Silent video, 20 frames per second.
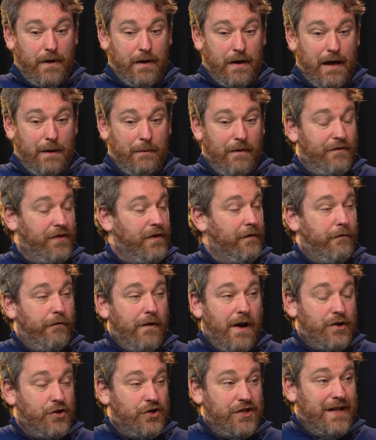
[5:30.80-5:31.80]
However, the
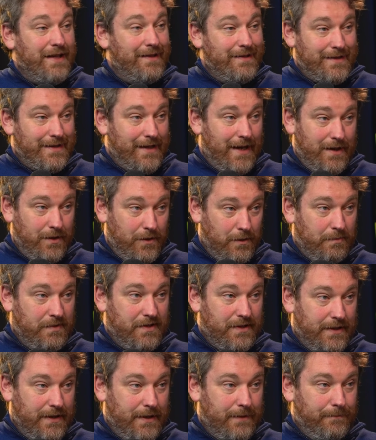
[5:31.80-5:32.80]
French didn't sign up
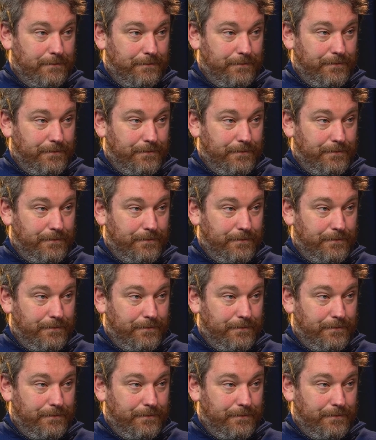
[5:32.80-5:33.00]
to that.